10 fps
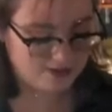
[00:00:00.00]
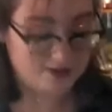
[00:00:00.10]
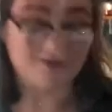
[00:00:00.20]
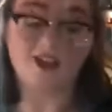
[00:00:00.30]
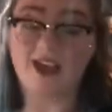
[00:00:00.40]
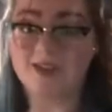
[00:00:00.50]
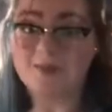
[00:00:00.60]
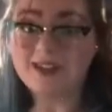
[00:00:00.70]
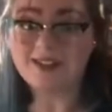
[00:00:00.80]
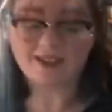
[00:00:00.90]
And
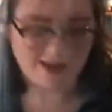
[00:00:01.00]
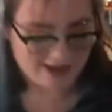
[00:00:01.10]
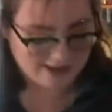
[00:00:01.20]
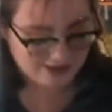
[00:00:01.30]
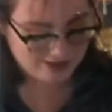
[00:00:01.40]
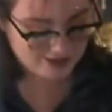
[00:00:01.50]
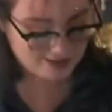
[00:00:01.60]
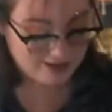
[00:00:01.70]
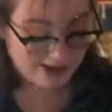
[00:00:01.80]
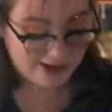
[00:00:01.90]
admittedly,
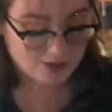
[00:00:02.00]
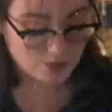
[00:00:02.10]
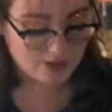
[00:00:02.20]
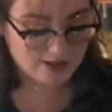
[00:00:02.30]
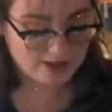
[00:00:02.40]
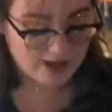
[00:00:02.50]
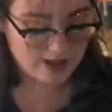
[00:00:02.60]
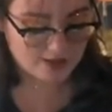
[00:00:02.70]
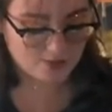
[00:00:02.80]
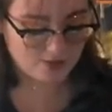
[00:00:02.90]
I enjoy
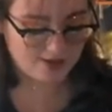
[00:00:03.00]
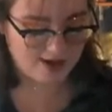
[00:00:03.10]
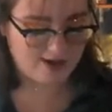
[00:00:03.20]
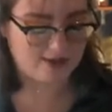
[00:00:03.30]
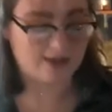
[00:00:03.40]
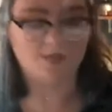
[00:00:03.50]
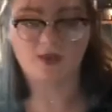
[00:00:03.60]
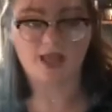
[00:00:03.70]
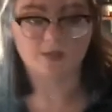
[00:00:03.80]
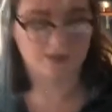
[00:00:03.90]
chaos more than anything, but
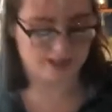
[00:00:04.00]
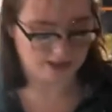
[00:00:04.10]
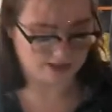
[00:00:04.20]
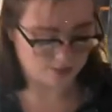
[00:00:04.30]
that's besides the